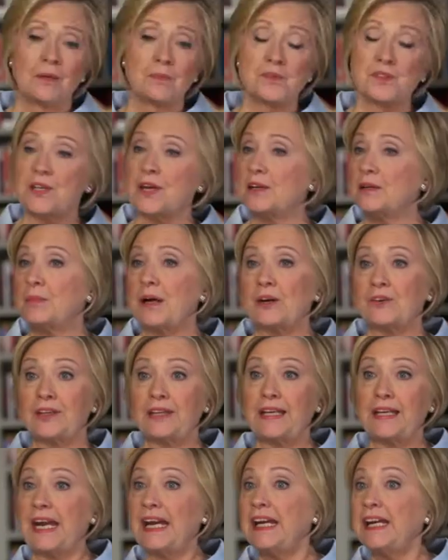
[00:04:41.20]
upset
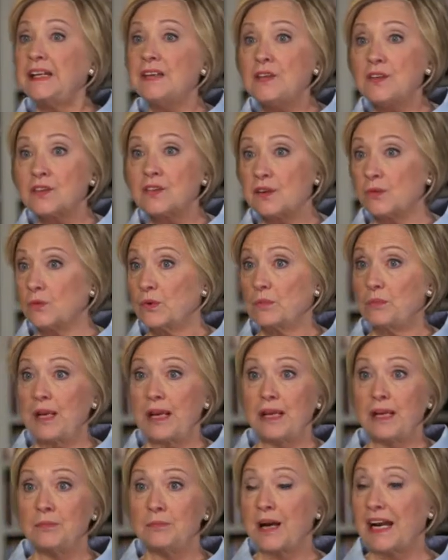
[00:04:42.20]
about gains that were
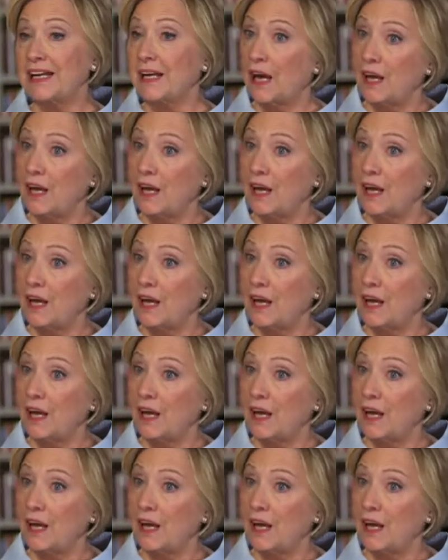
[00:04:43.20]
made by